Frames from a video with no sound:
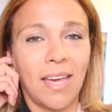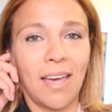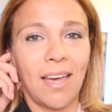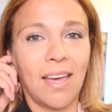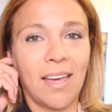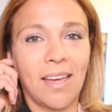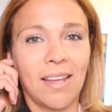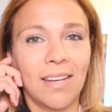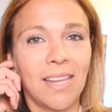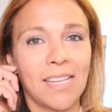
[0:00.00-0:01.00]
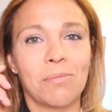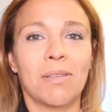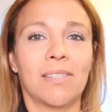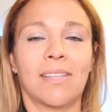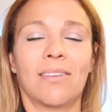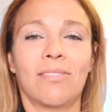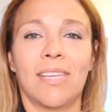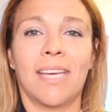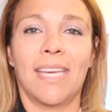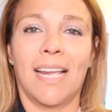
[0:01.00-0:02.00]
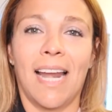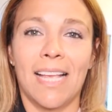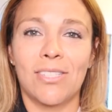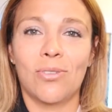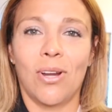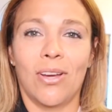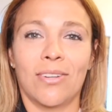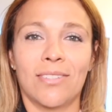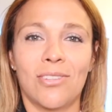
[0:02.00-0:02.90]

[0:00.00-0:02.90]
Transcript: And yes, because I don't think I can last too long